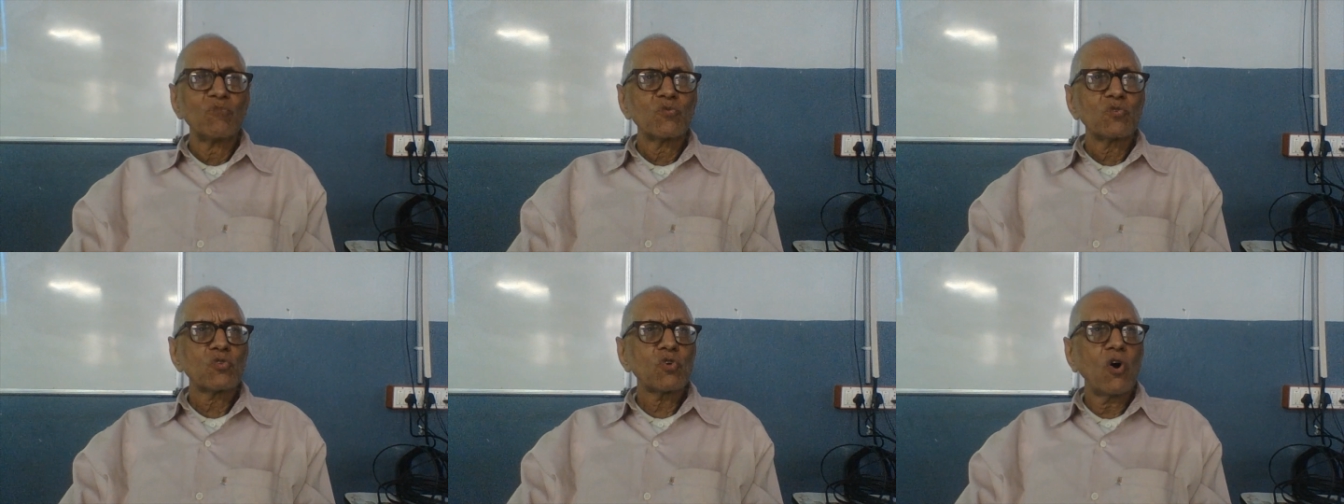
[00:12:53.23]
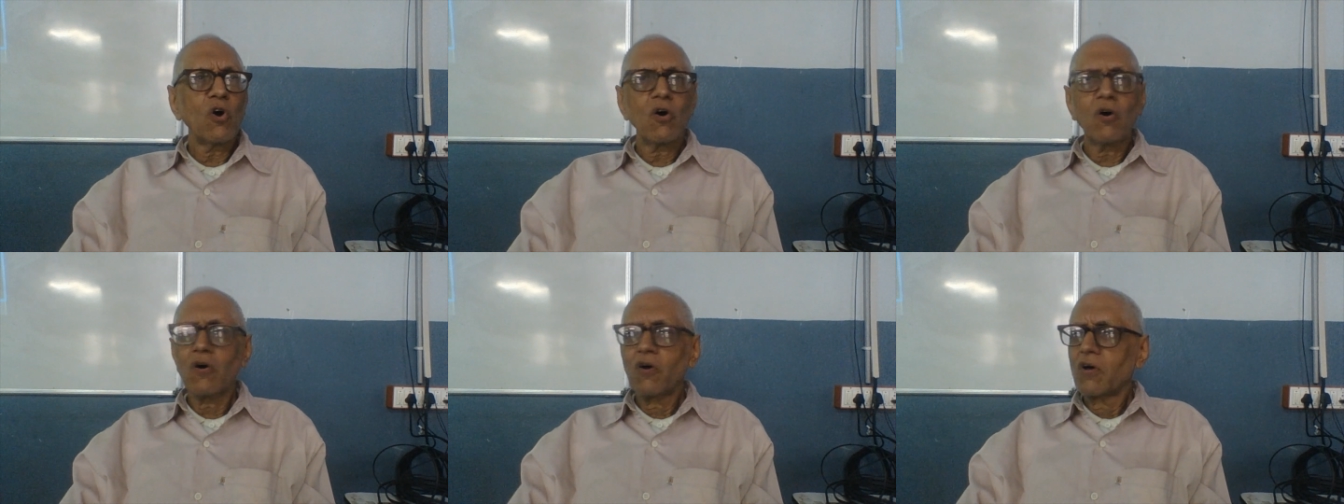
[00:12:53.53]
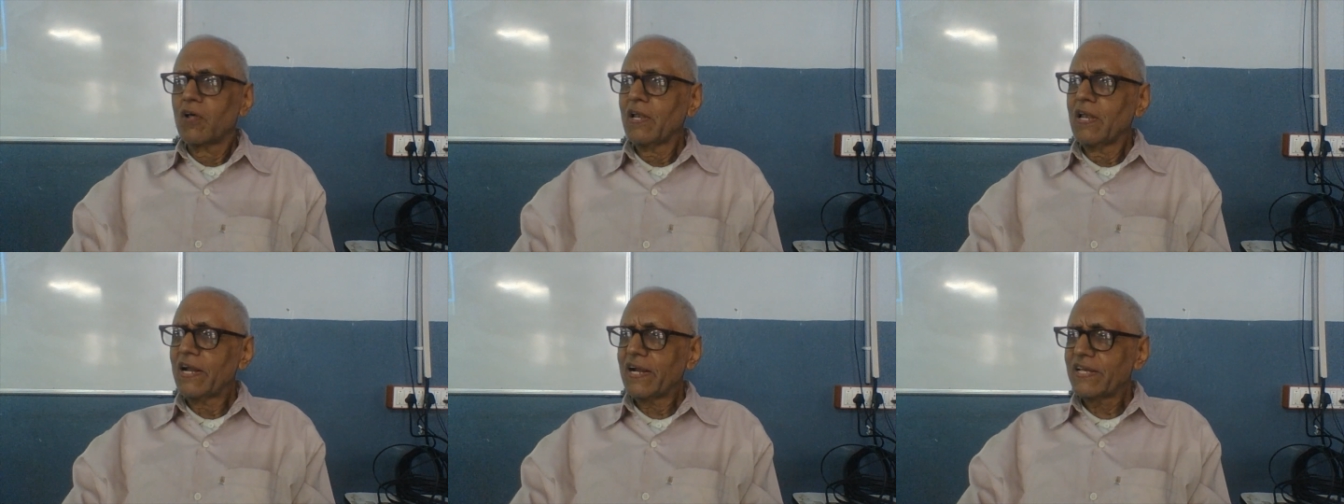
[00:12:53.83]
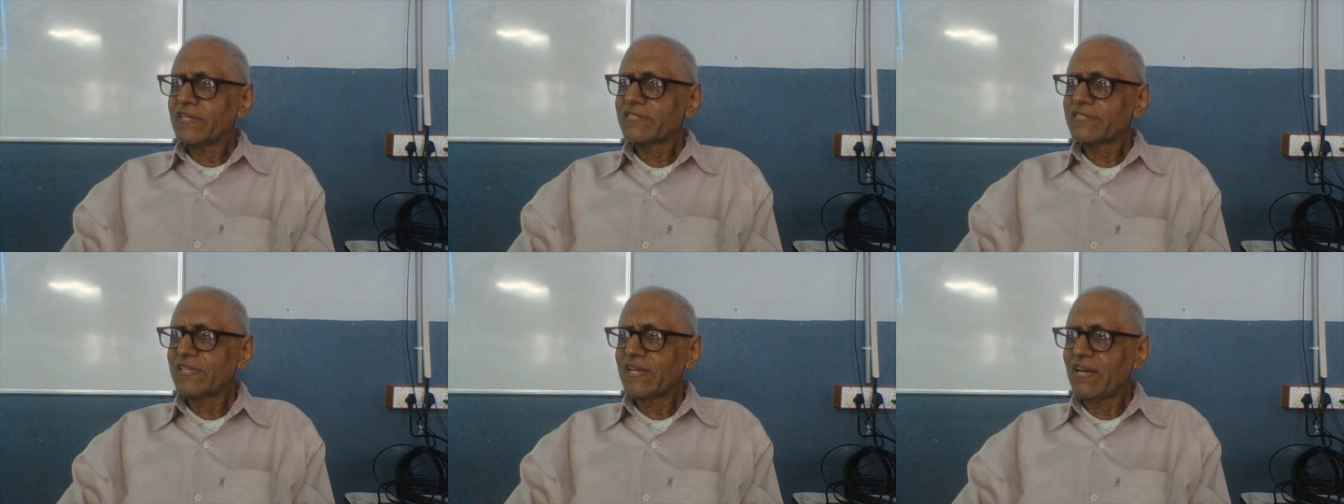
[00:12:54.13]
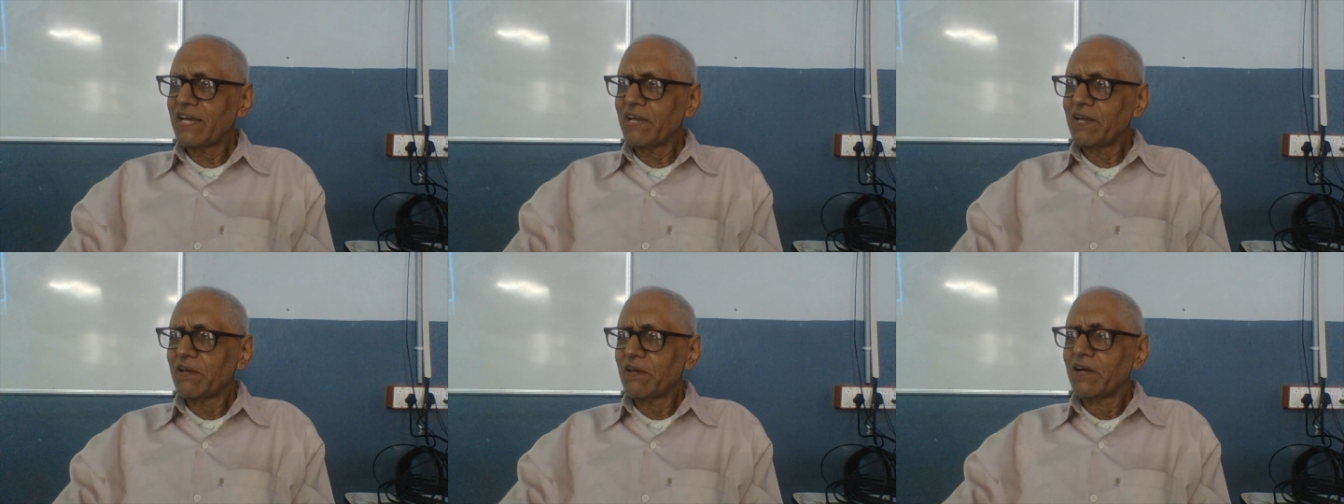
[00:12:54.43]
So let us
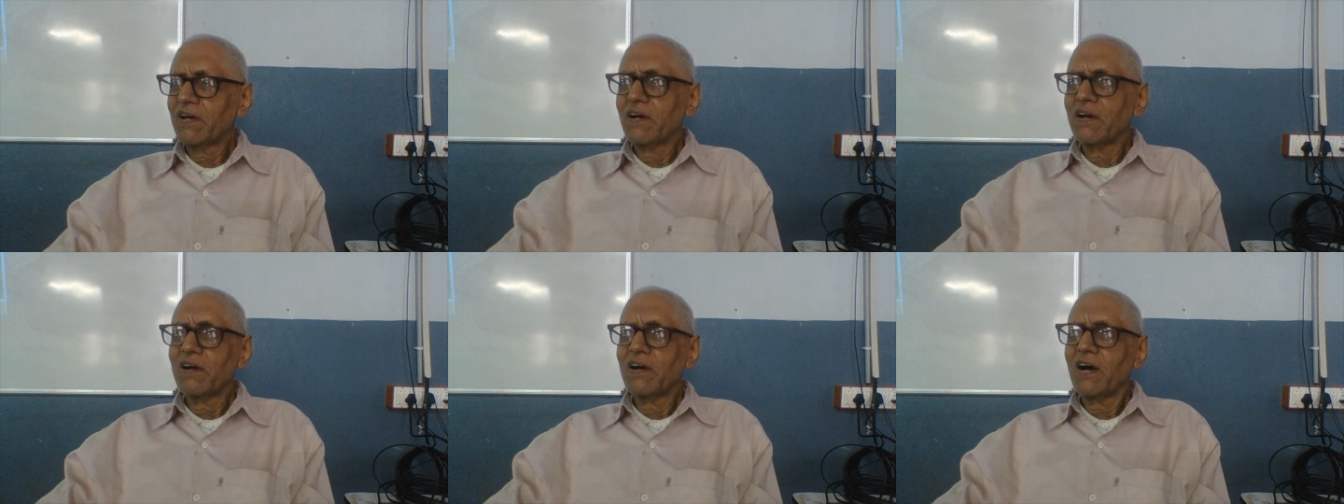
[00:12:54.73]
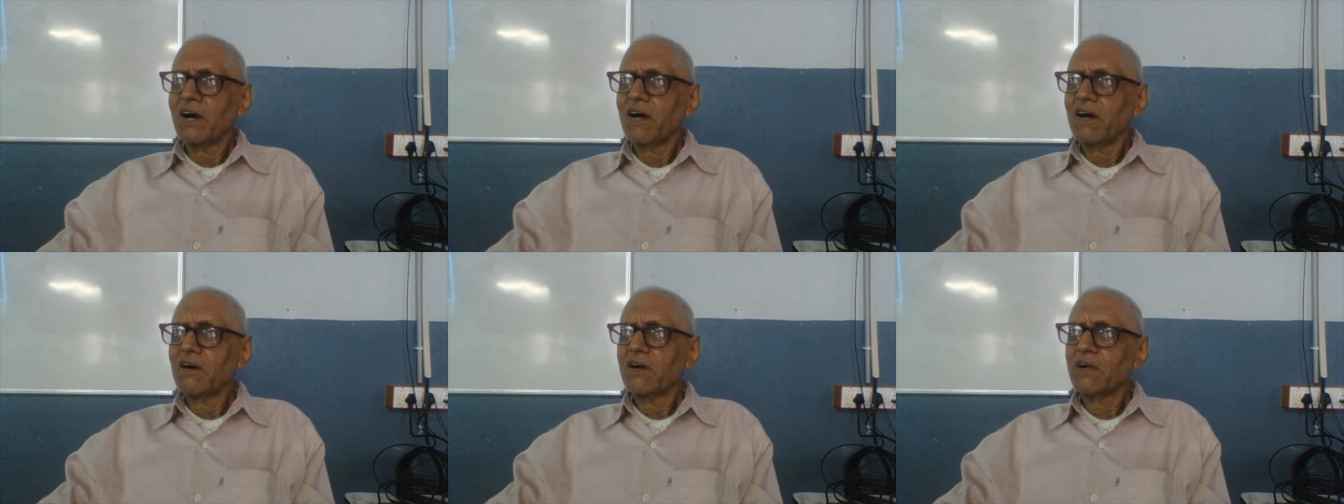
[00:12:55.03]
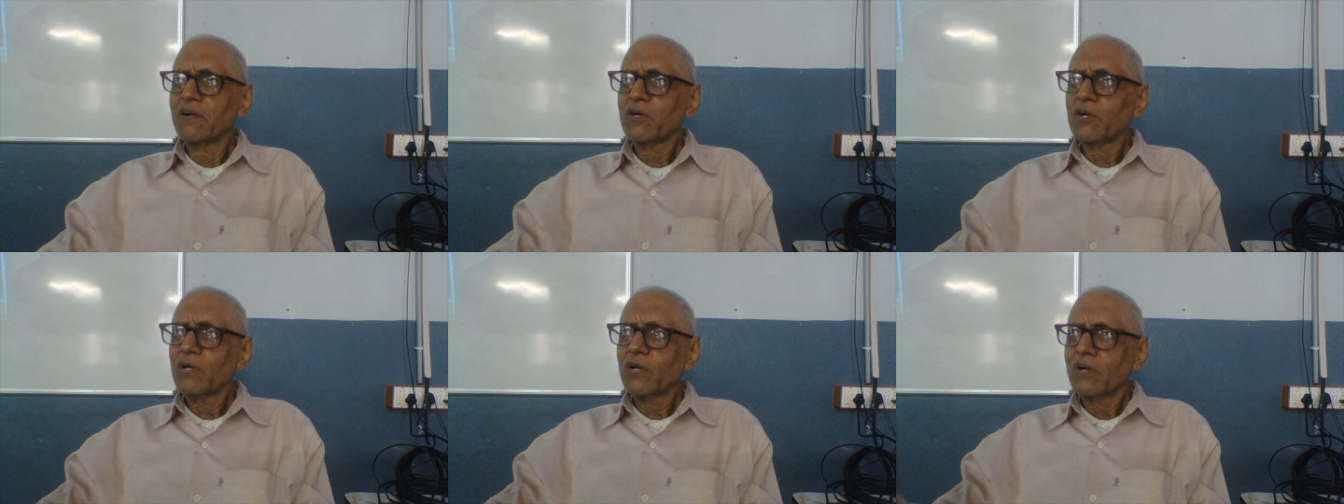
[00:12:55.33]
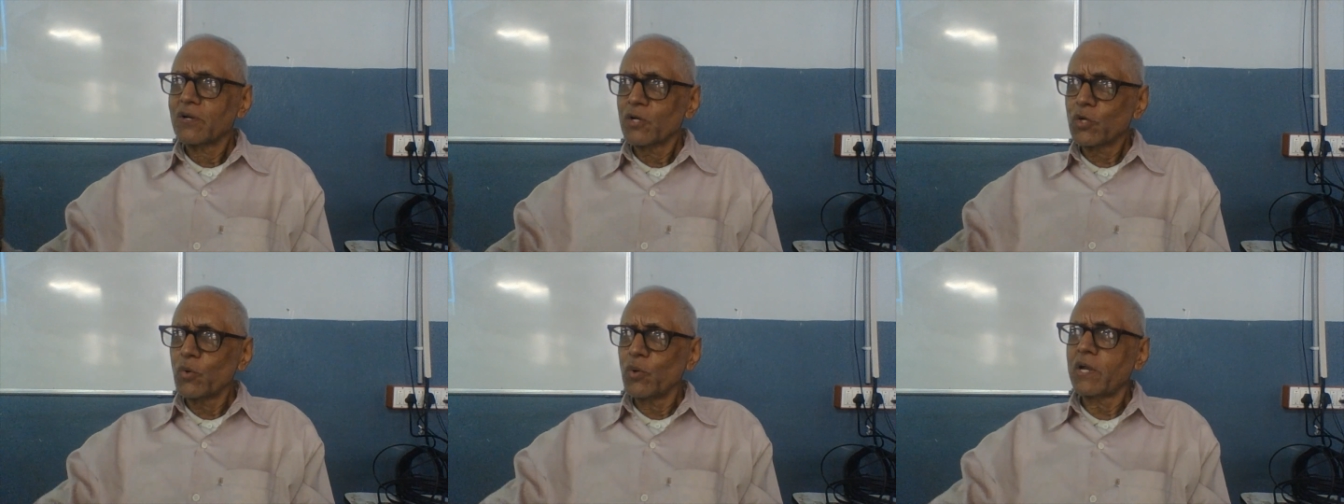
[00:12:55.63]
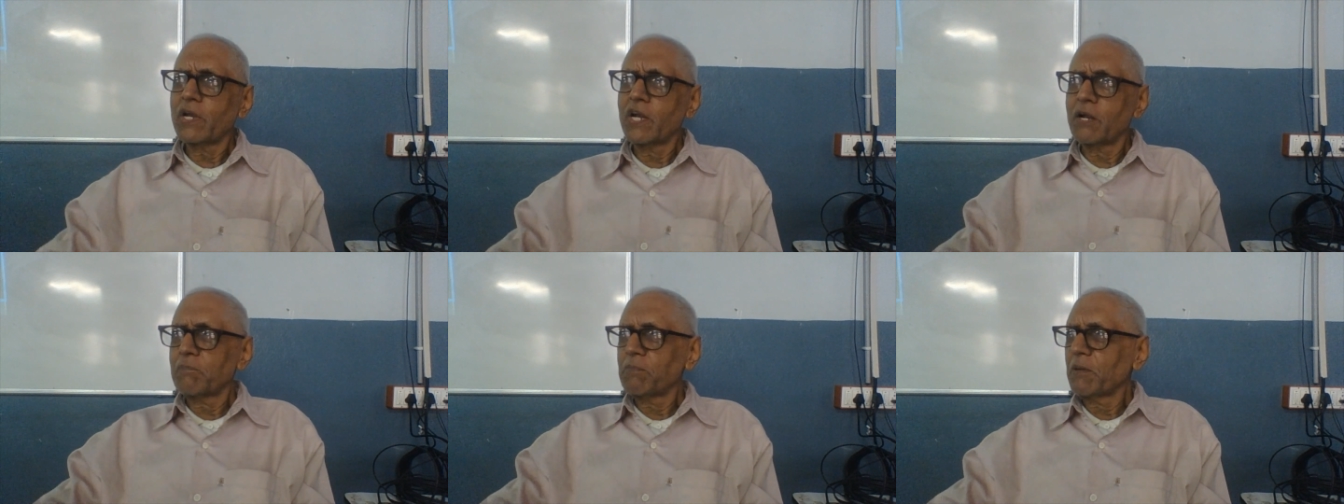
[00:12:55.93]
say
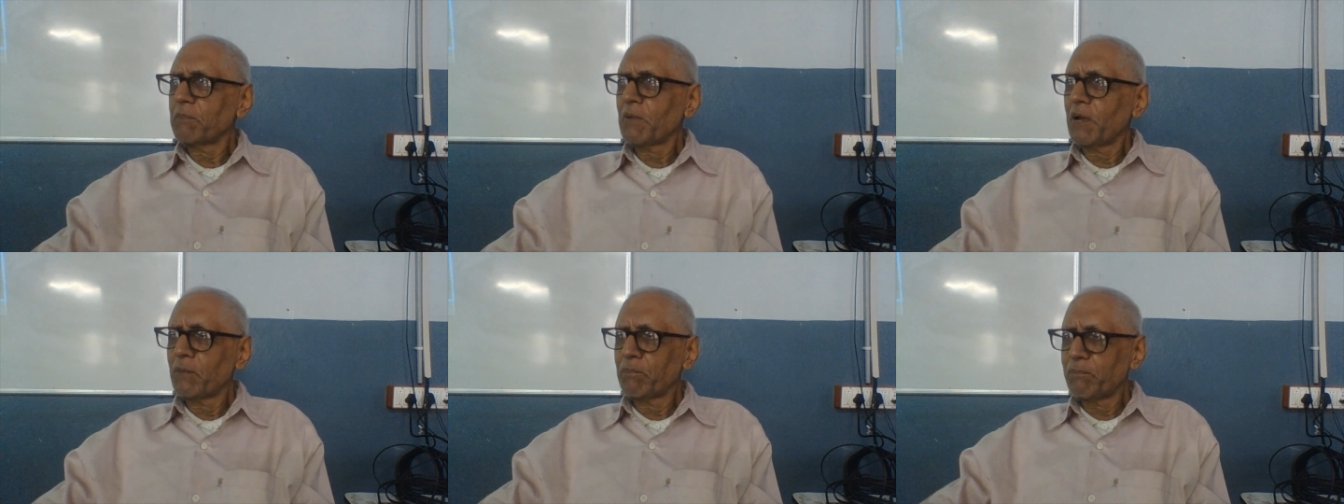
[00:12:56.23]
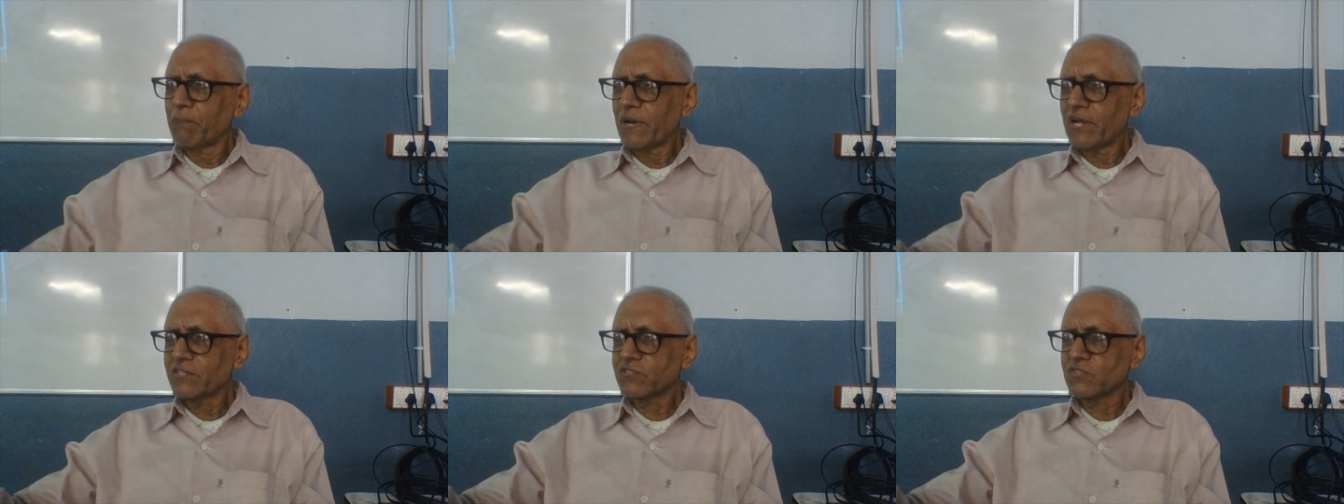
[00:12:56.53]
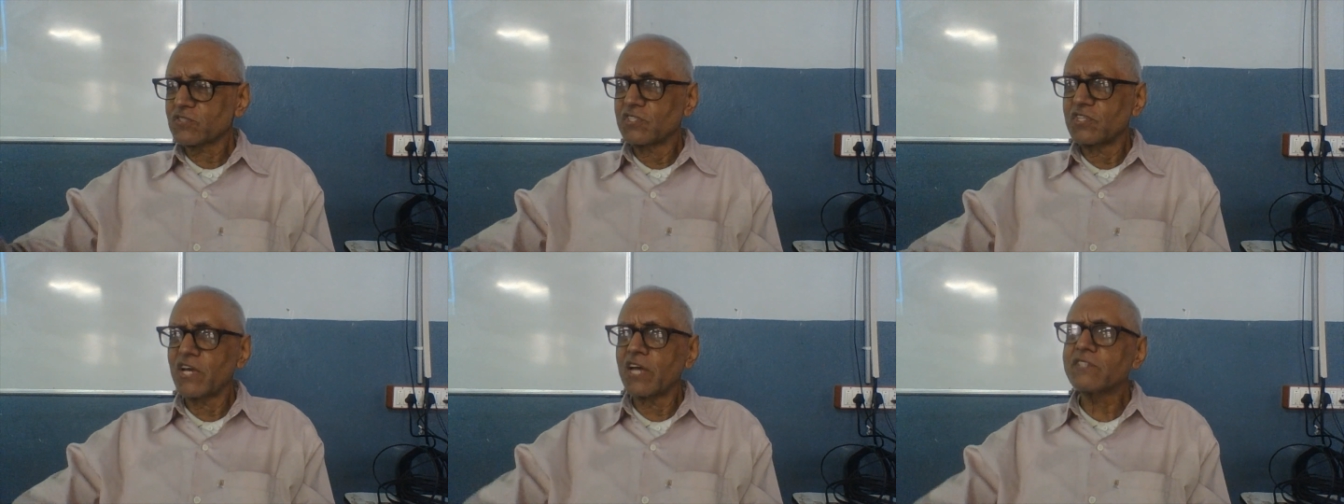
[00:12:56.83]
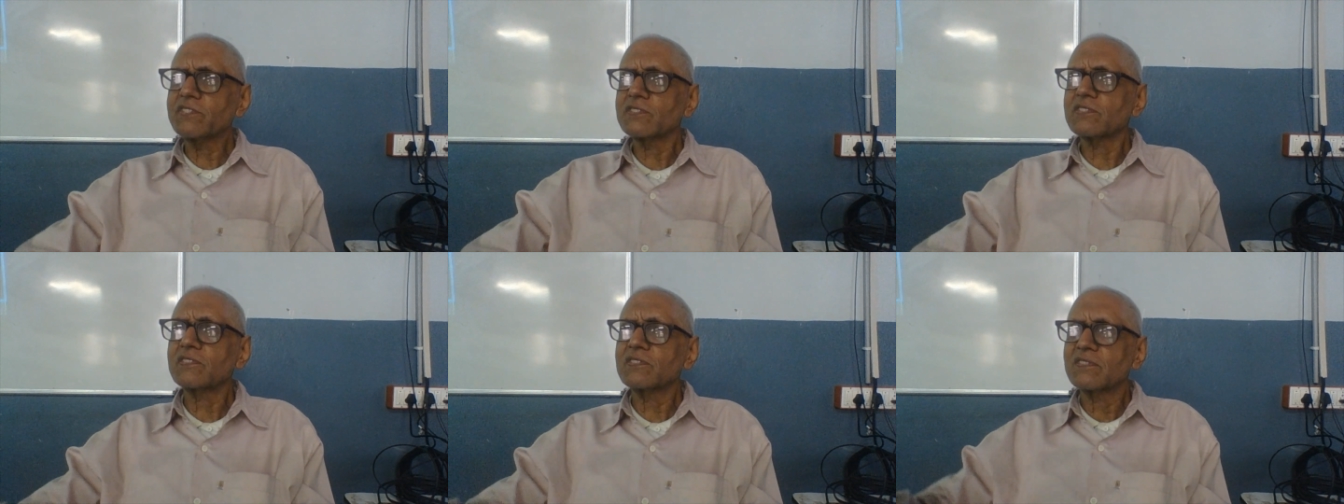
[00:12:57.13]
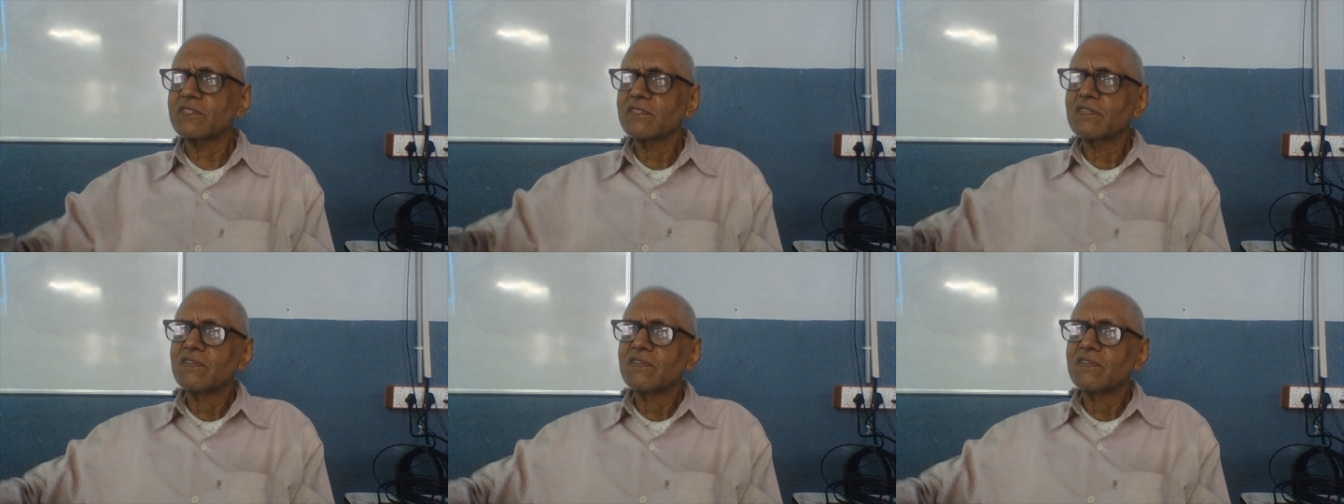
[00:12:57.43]
200 people pressed yes